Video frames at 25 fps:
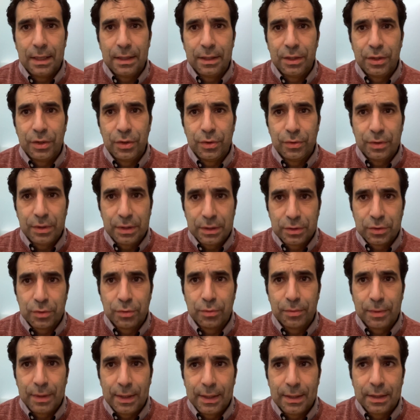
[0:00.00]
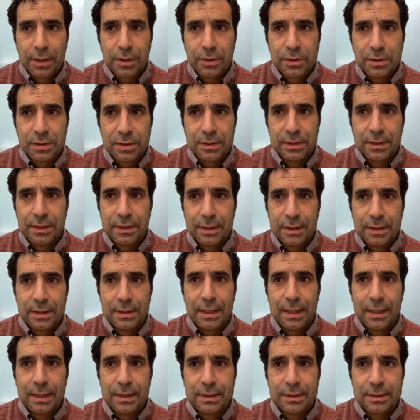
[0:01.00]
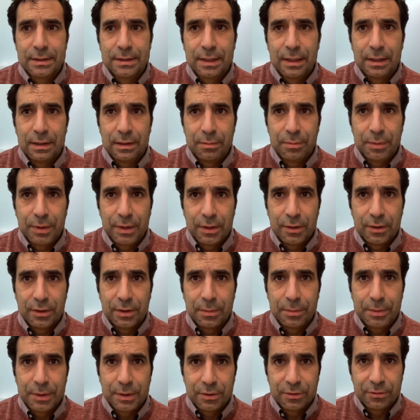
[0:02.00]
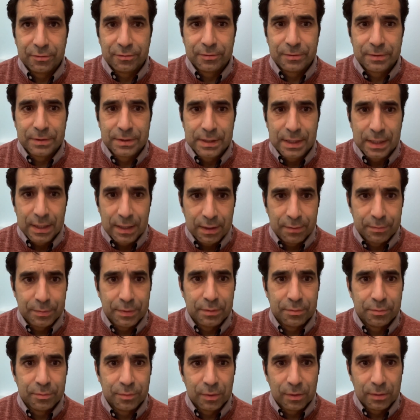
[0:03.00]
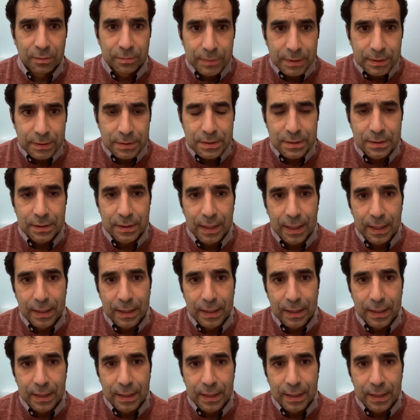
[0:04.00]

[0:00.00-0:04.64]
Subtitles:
You need to really consider that it's going to be a bit of time involvement,